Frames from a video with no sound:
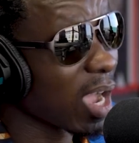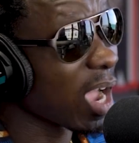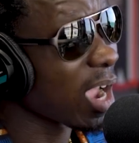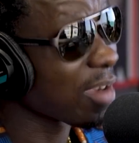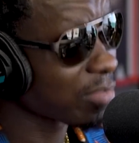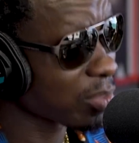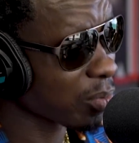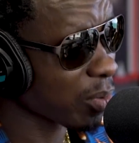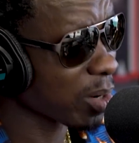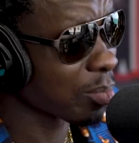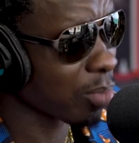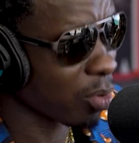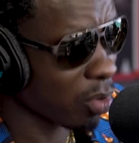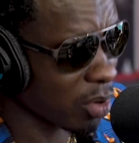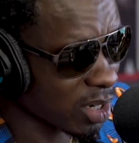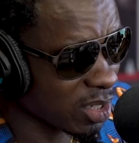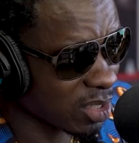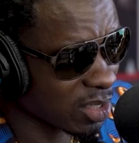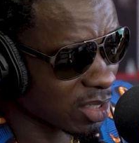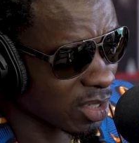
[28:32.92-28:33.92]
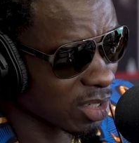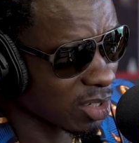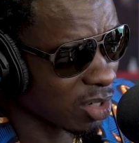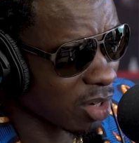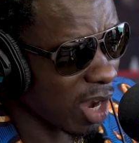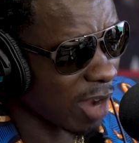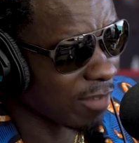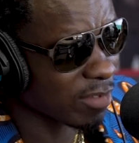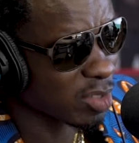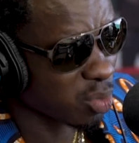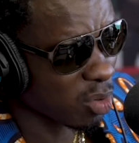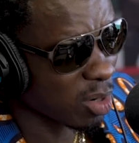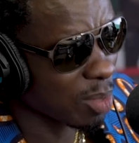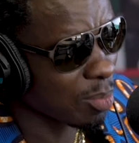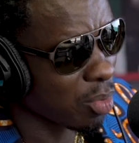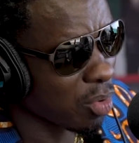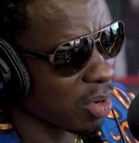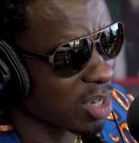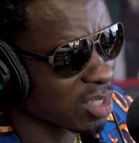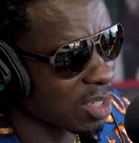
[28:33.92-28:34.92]
I have three boys. You know, mm -hmm. I mm-hmm. have
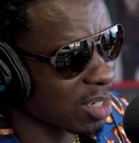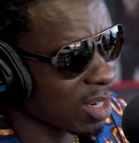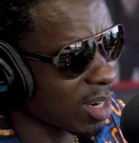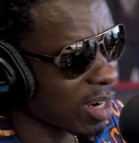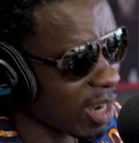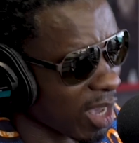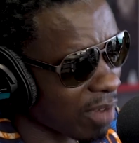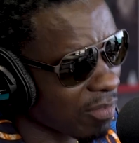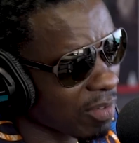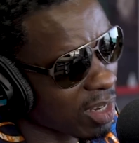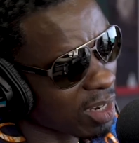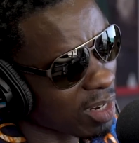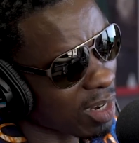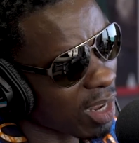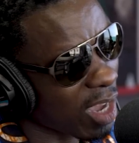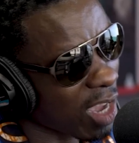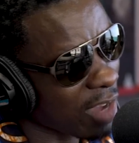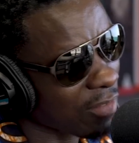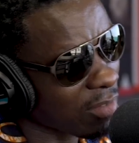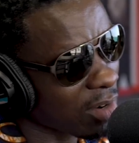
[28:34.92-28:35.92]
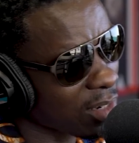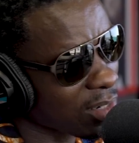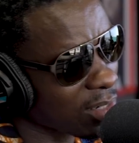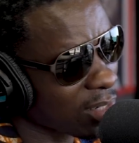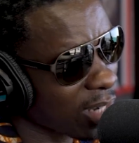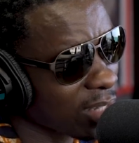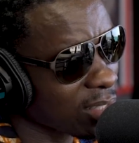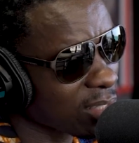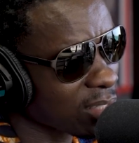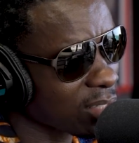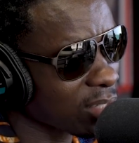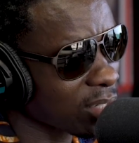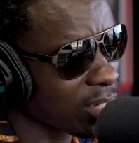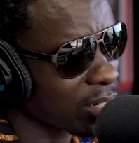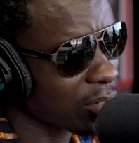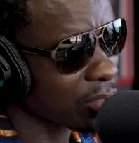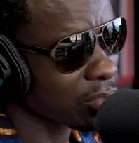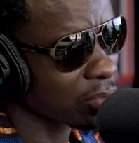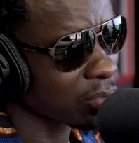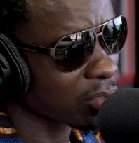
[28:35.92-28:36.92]
twin boys that are 11, and yeah. I have a 19
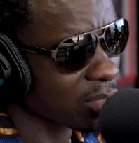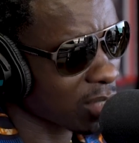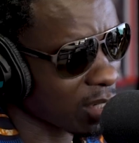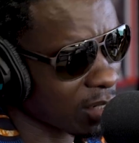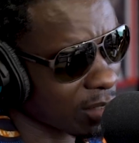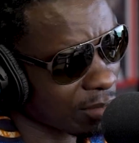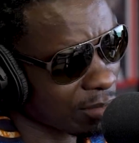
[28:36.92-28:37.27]
year old son.